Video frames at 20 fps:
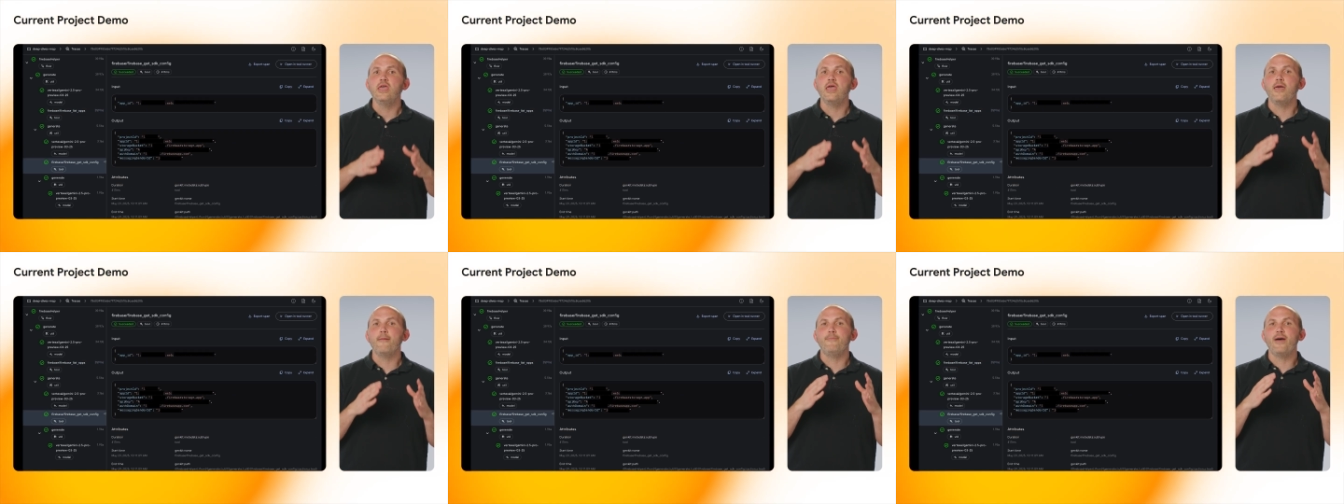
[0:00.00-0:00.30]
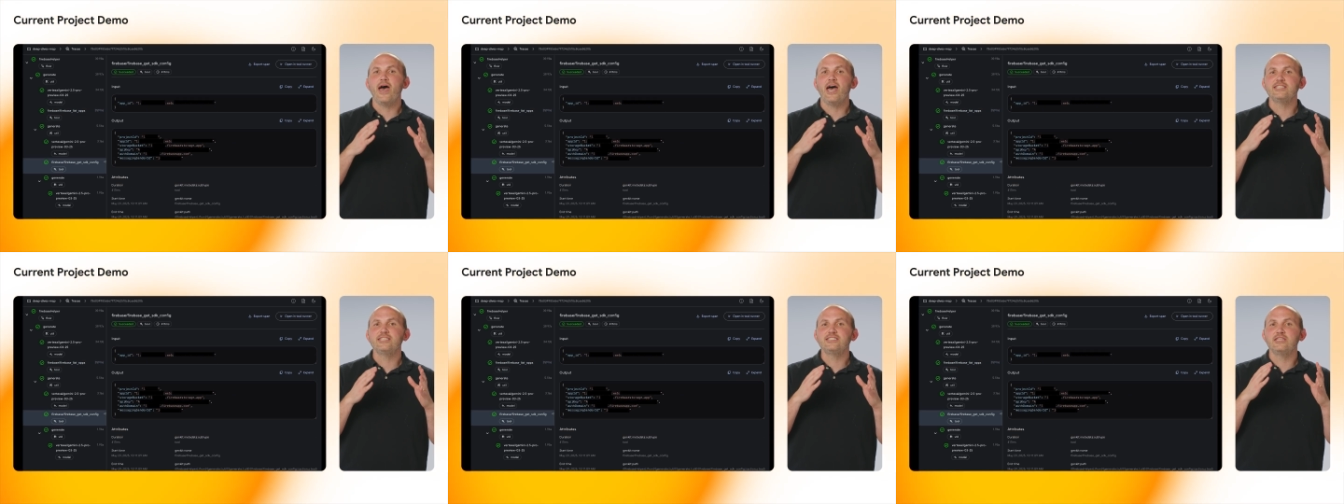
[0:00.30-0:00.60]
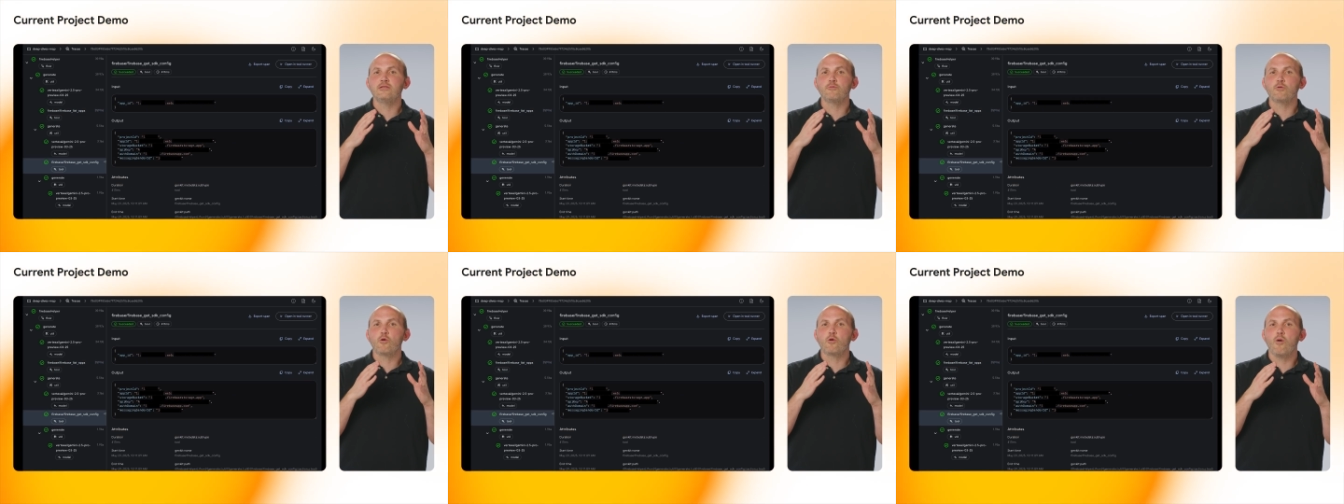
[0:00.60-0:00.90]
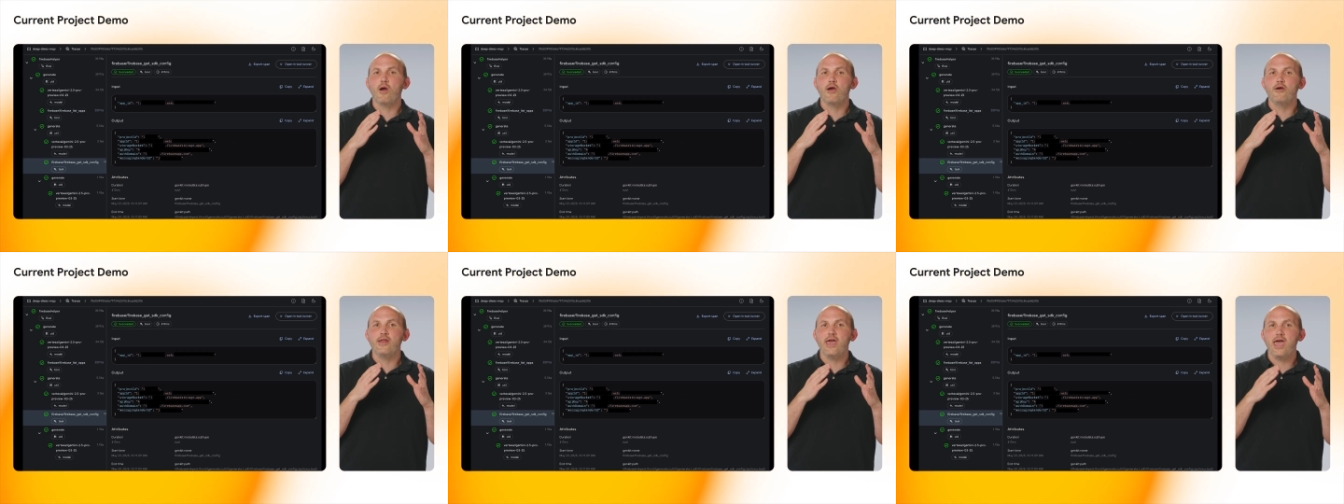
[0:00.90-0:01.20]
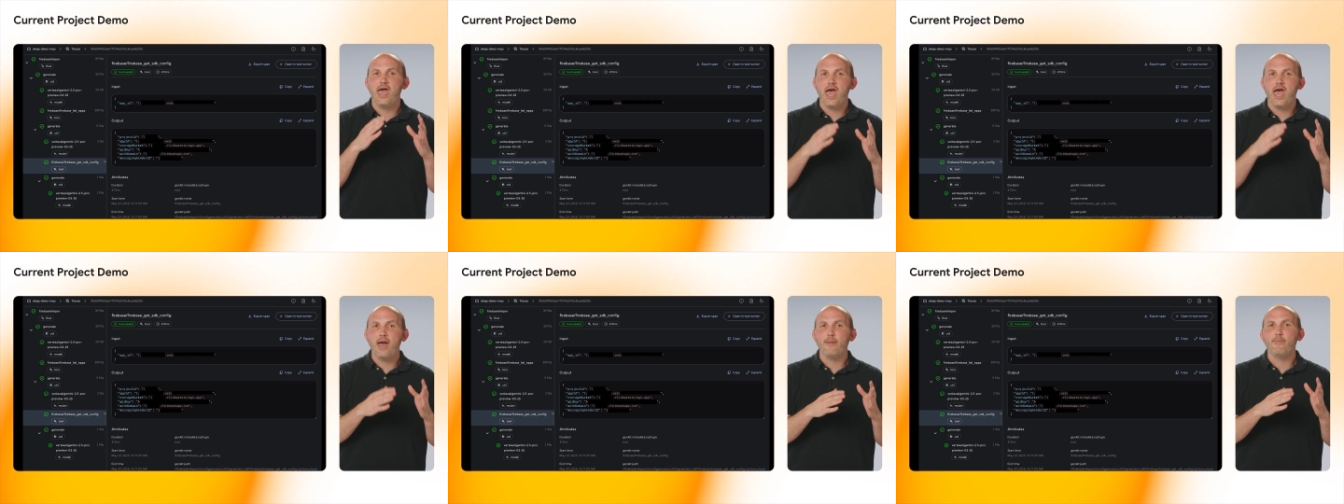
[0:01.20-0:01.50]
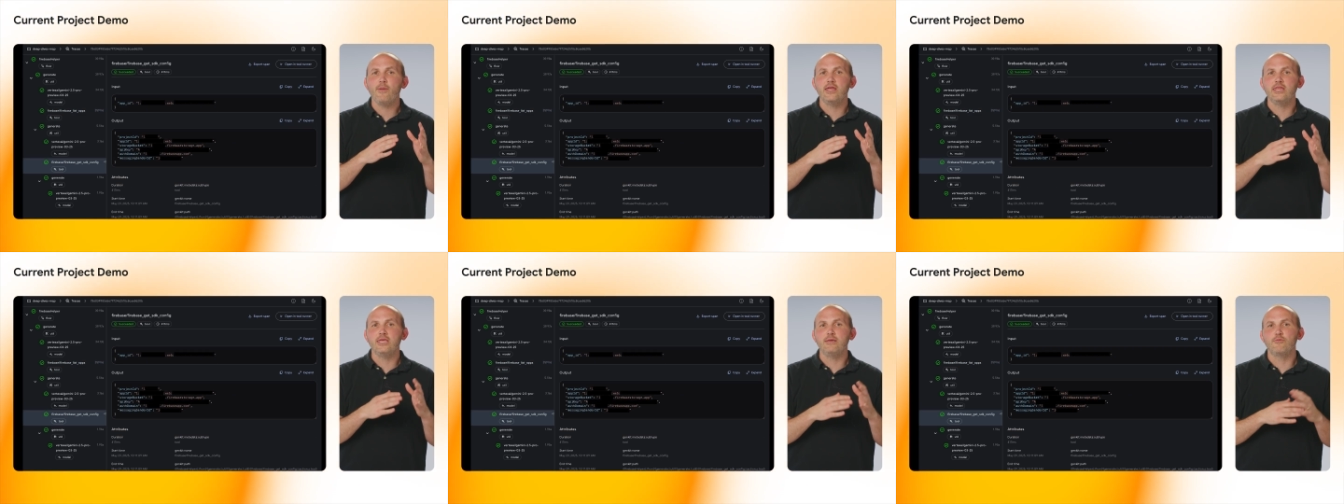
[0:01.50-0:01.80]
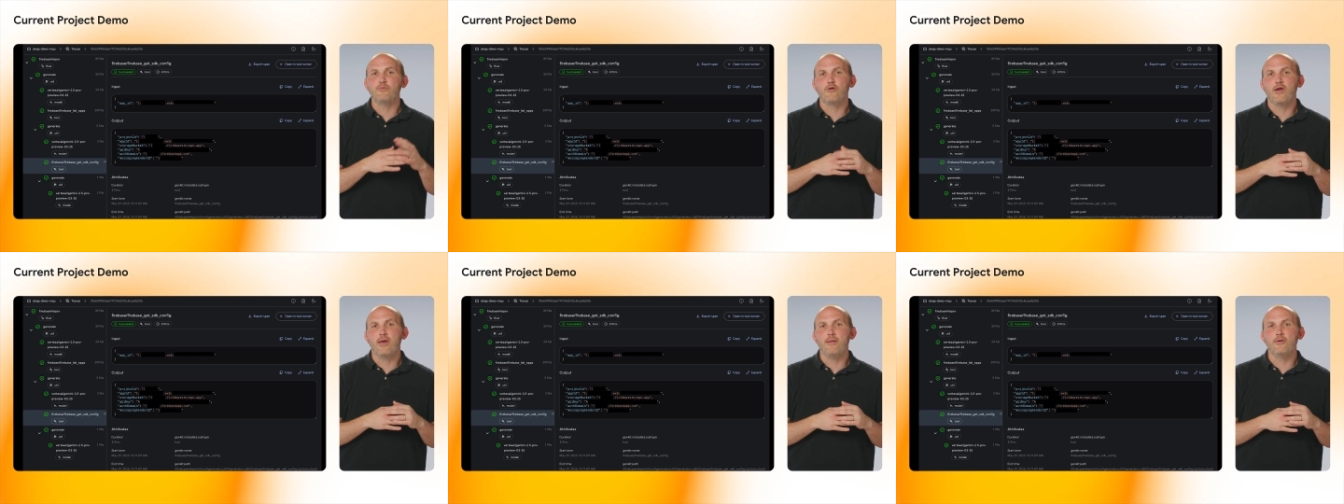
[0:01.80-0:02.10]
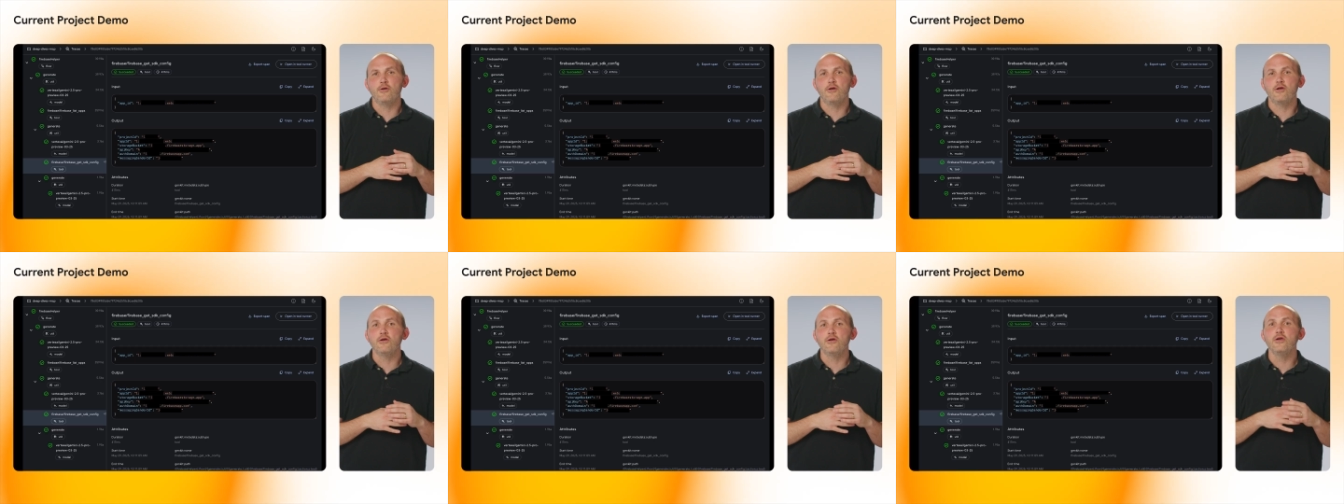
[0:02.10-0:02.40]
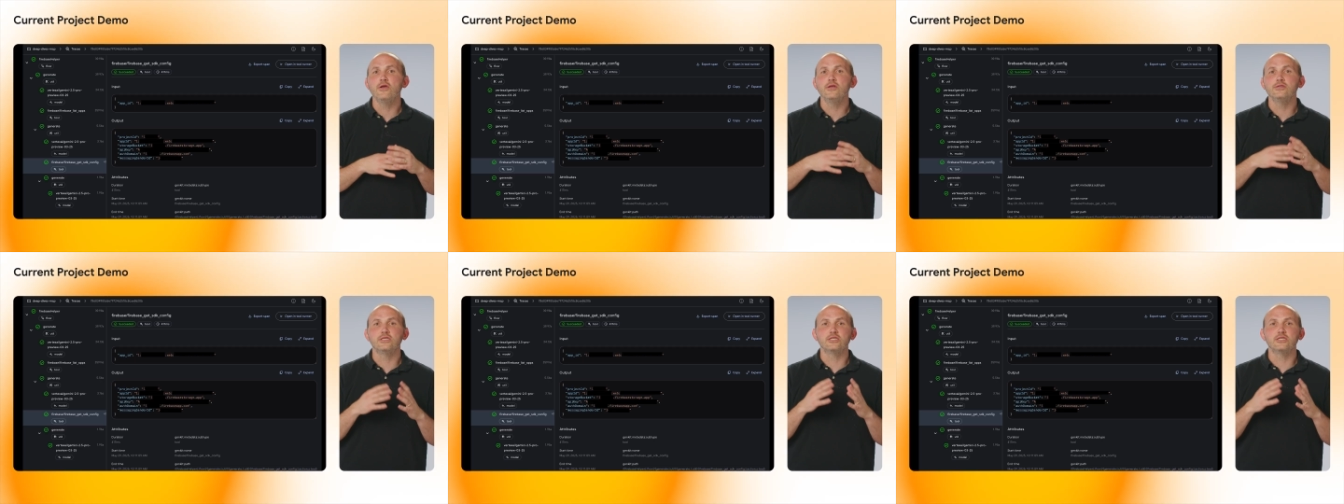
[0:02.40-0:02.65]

it passed in the required app ID parameter